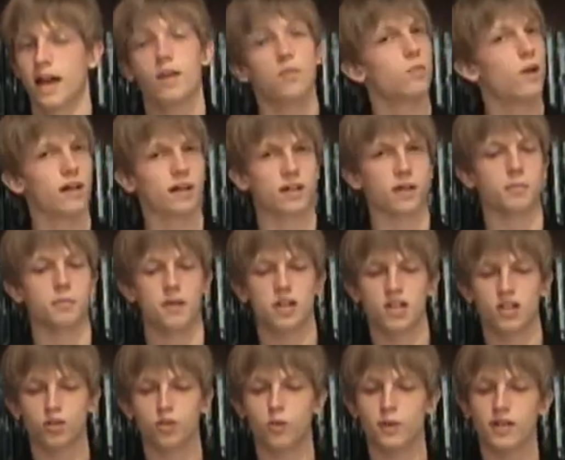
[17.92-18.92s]
and welcome
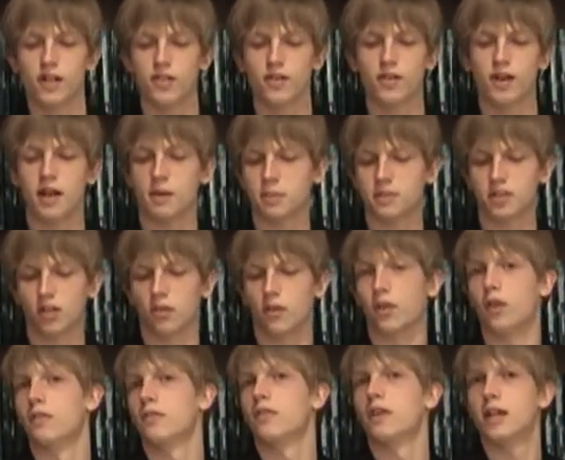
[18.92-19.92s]
to another episode
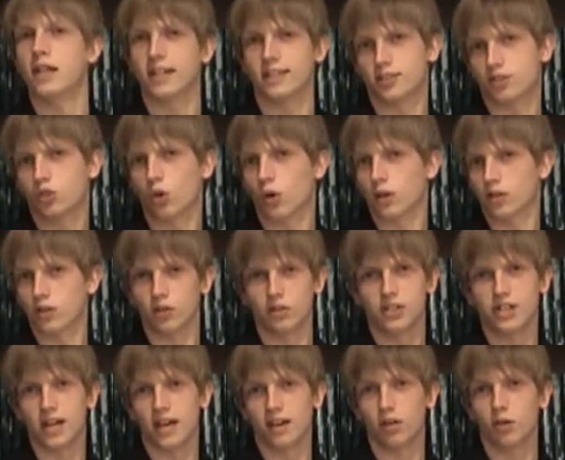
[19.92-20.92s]
of Historical
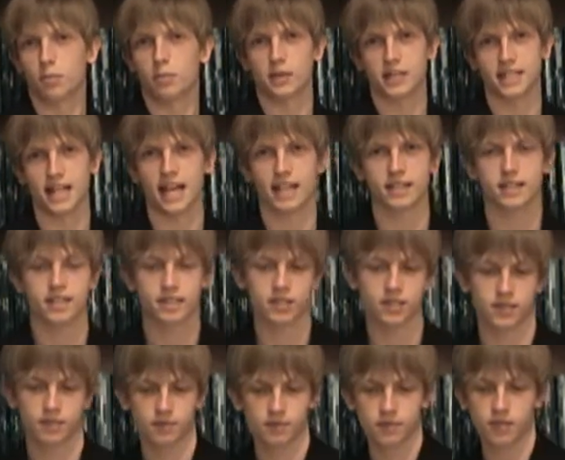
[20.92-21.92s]
Channel
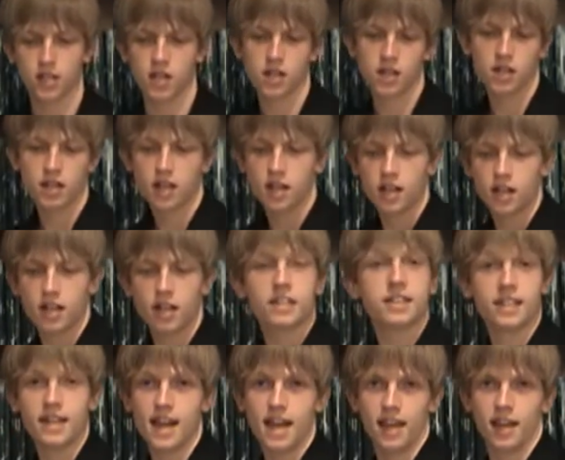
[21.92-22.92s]
Presents.
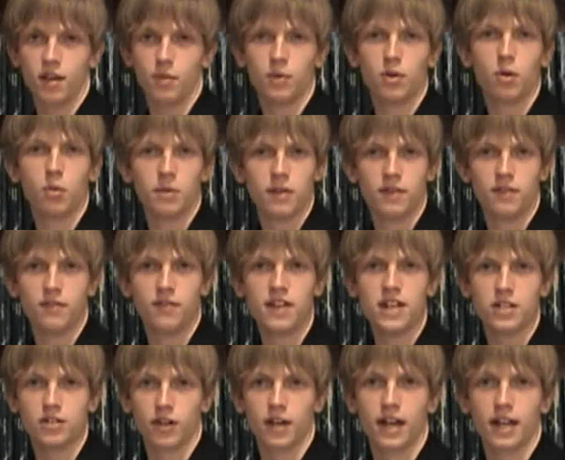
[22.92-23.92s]
Today we will be
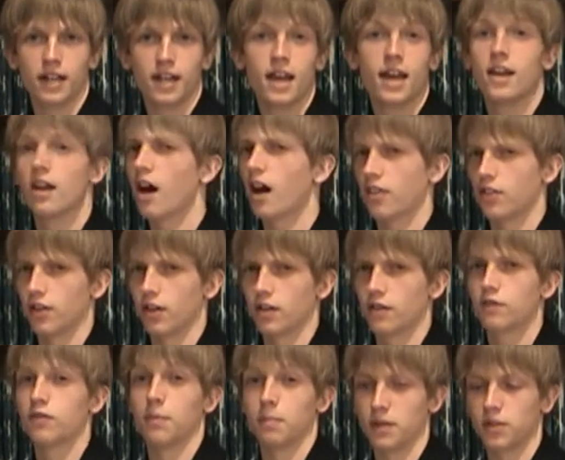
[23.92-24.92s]
featuring an author
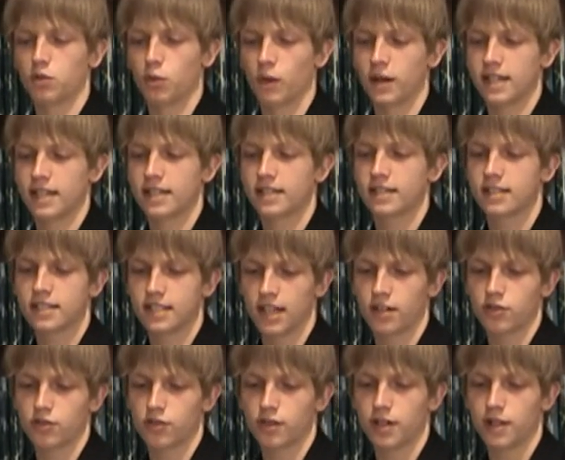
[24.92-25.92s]
from the 20th
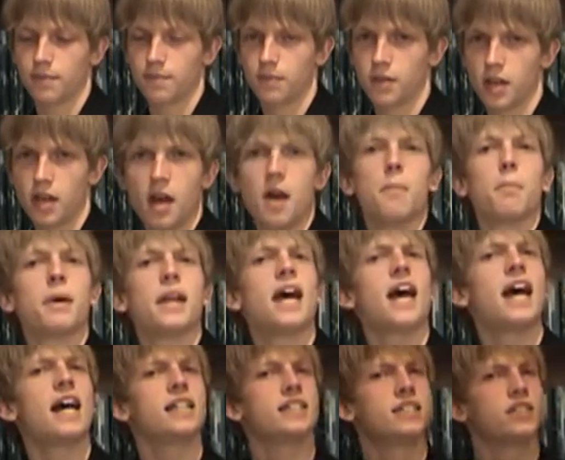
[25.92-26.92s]
century, but
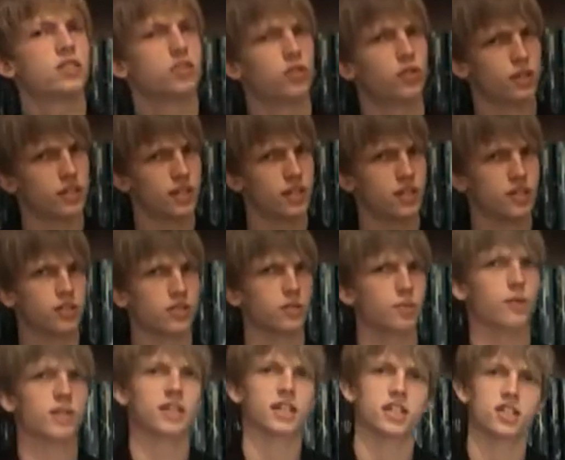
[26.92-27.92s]
as is tradition
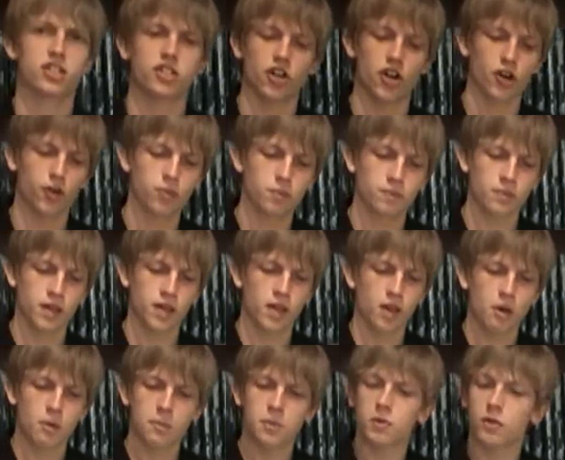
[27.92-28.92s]
with this show,
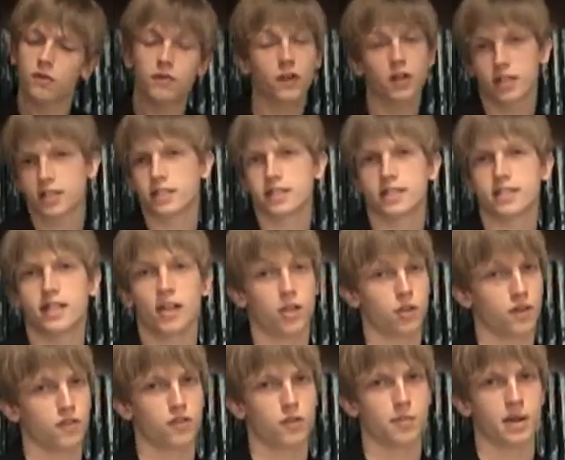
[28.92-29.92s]
we will first tell
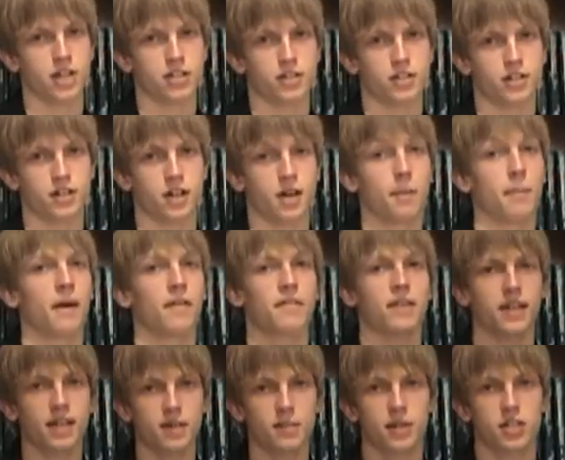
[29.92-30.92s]
you information about
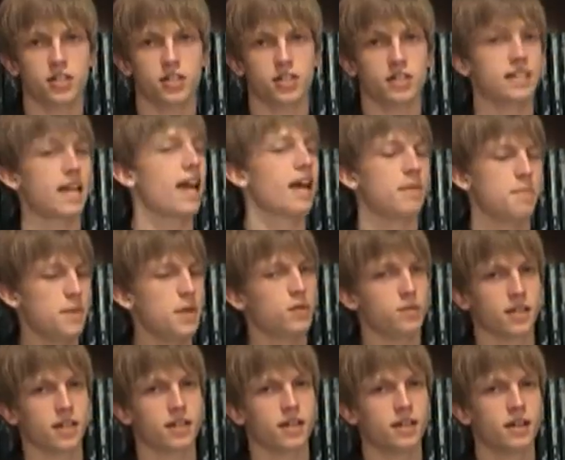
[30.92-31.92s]
the images and
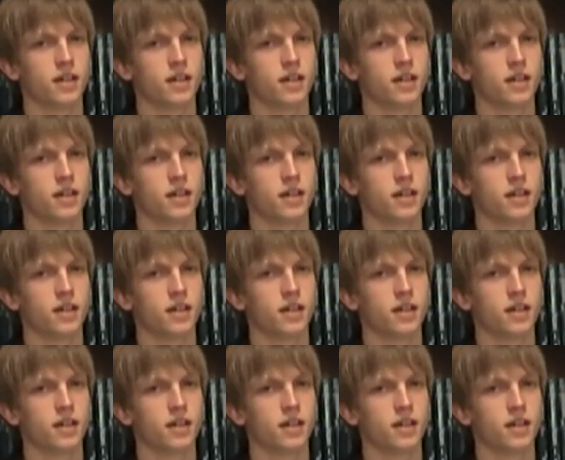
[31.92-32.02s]
music